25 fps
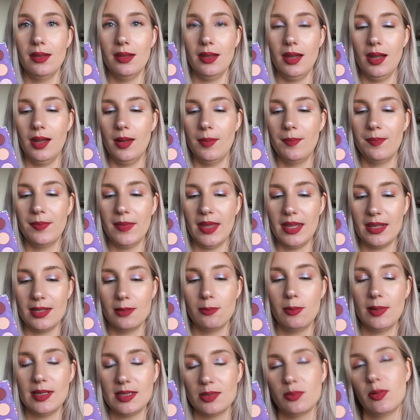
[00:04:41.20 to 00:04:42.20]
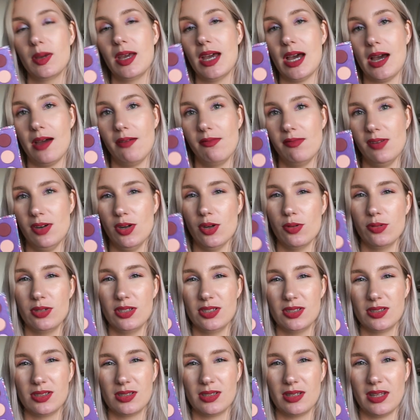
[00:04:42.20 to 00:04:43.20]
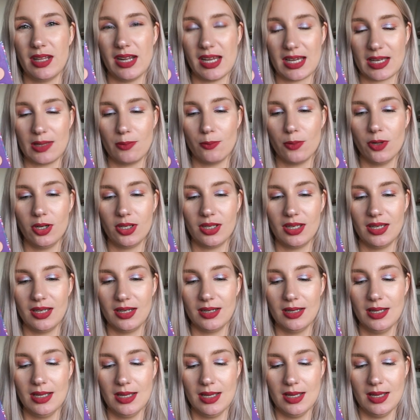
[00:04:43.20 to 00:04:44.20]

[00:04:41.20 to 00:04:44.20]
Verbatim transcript: And the best way I've noticed that I can work it